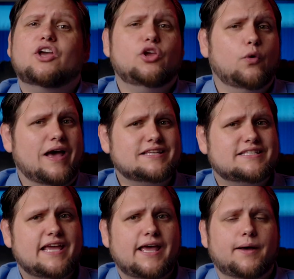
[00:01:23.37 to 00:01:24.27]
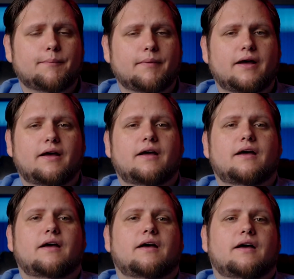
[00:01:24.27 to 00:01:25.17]
USM.
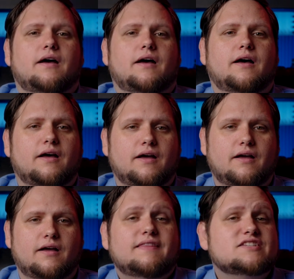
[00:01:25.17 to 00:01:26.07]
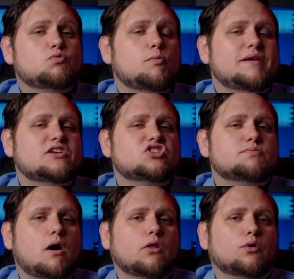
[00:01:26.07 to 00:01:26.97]
This will be a
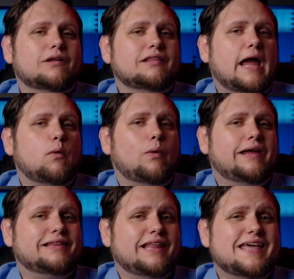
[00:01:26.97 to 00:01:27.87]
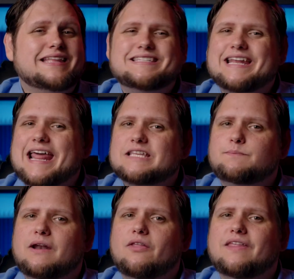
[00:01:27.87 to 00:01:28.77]
smaller and lightweight lens and has
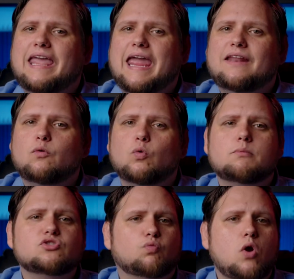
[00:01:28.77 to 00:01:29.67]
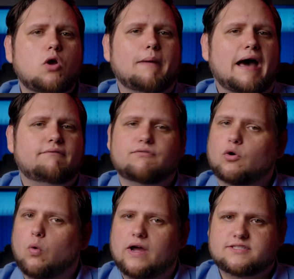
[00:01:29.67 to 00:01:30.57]
been on the Canon Rumors roadmap for
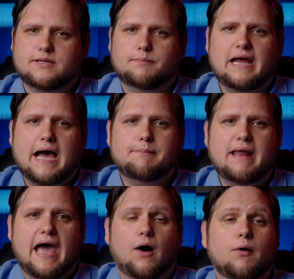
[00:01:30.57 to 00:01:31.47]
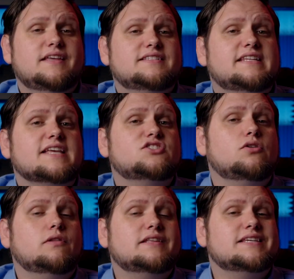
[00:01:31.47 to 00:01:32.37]
quite some time now. These next
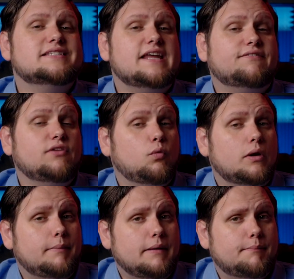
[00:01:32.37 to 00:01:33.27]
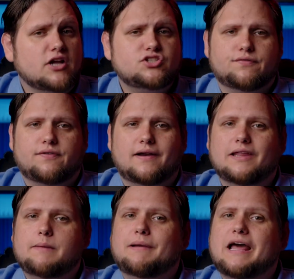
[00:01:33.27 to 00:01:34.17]
two lenses definitely wouldn't be
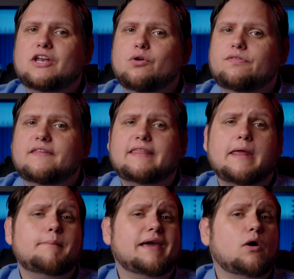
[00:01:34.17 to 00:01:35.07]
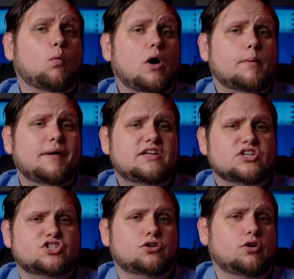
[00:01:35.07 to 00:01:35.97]
budget-friendly, but I do think they'd make a welcome
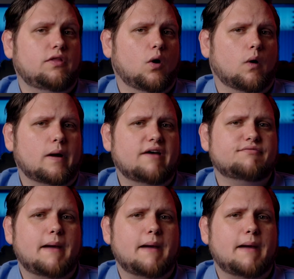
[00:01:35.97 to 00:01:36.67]
addition to the RF